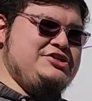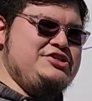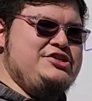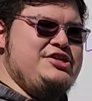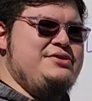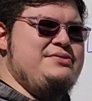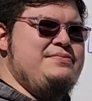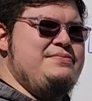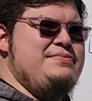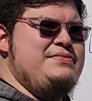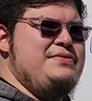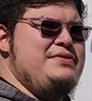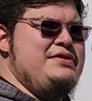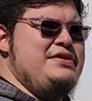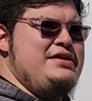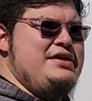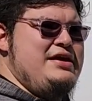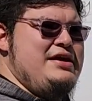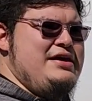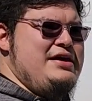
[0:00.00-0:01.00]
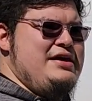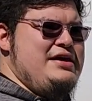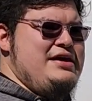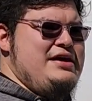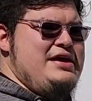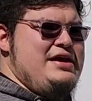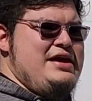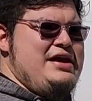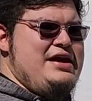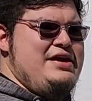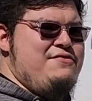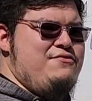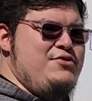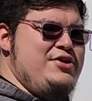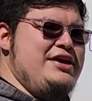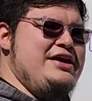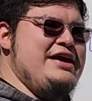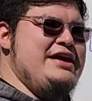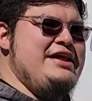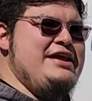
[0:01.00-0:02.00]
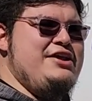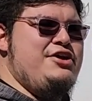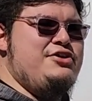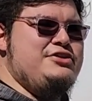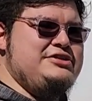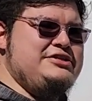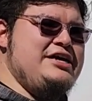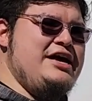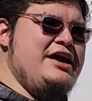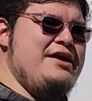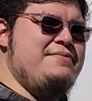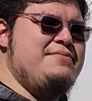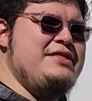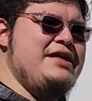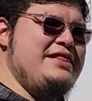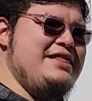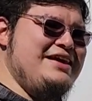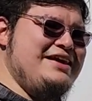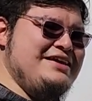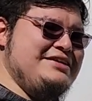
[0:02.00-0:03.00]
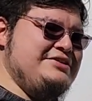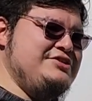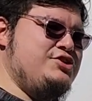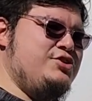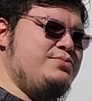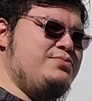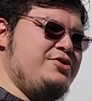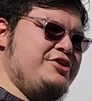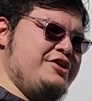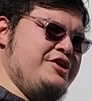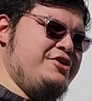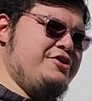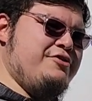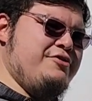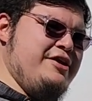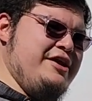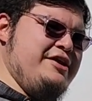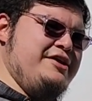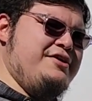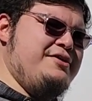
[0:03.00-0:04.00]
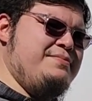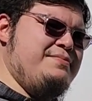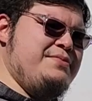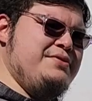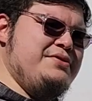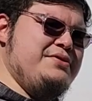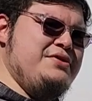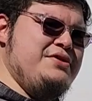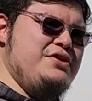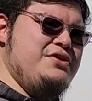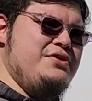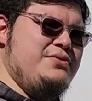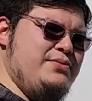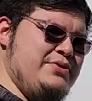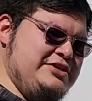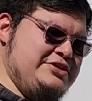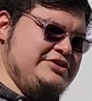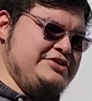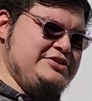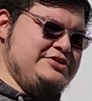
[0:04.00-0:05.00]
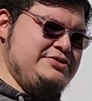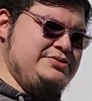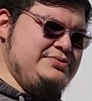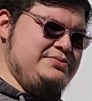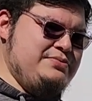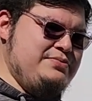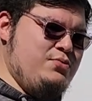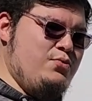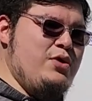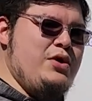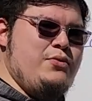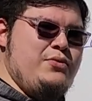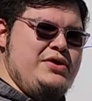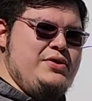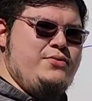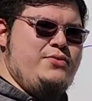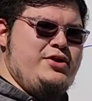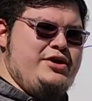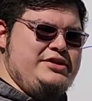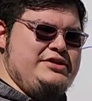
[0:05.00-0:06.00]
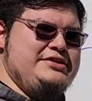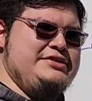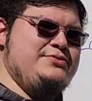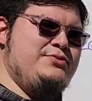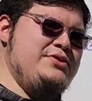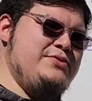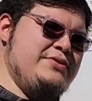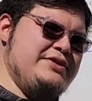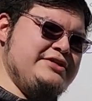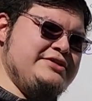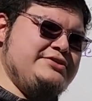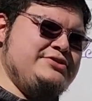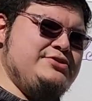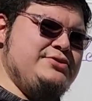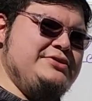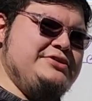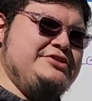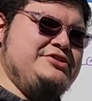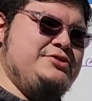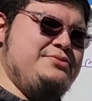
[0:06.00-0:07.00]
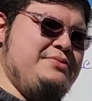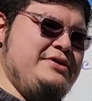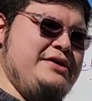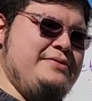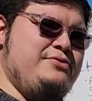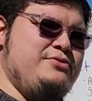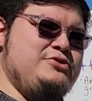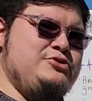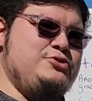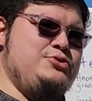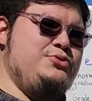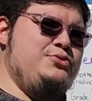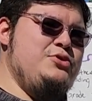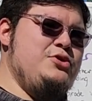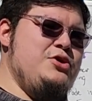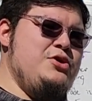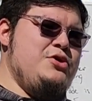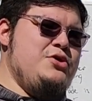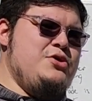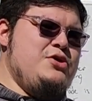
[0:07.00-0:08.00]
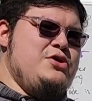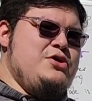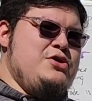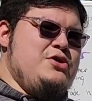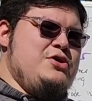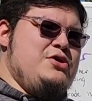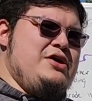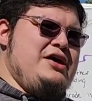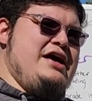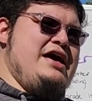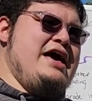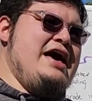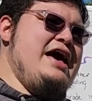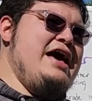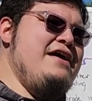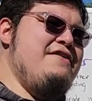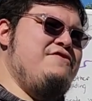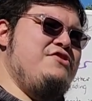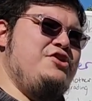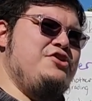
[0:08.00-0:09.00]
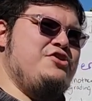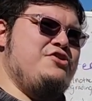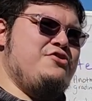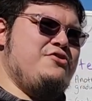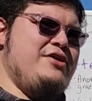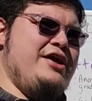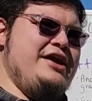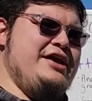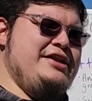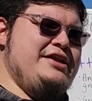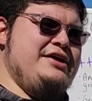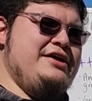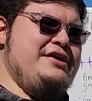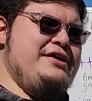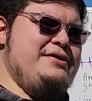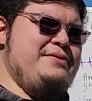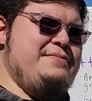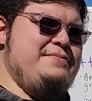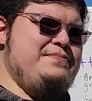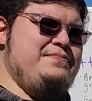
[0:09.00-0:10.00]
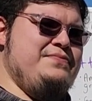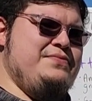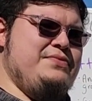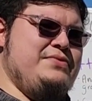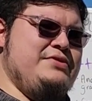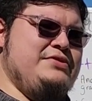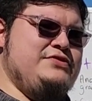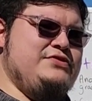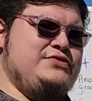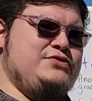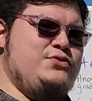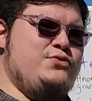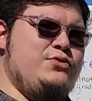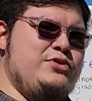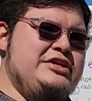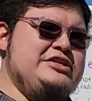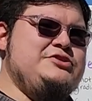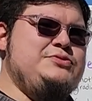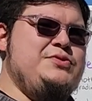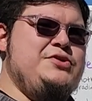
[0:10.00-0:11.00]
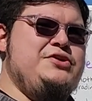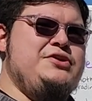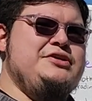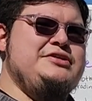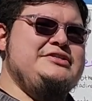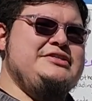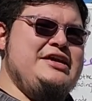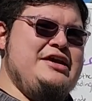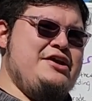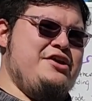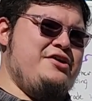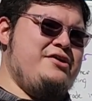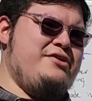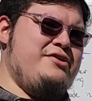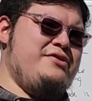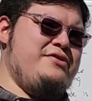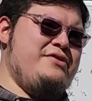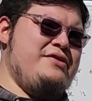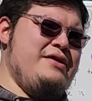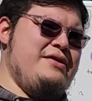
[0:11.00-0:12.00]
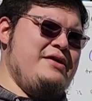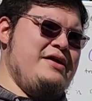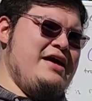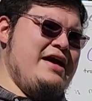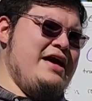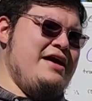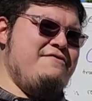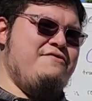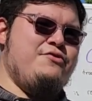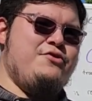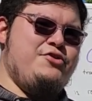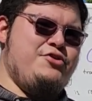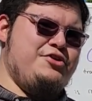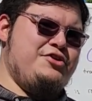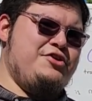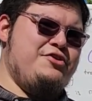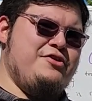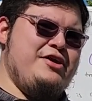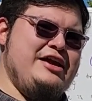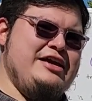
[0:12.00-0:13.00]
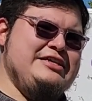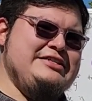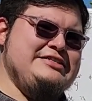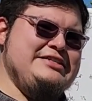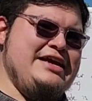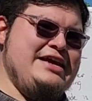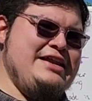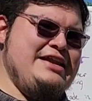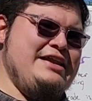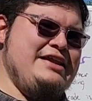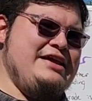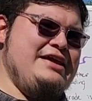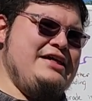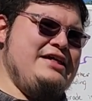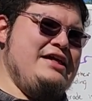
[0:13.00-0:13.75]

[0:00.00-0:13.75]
them, if we get it on time, that they can still bring their grade up, which is what we want. That we want the students to be able to have a great school experience and have good grades and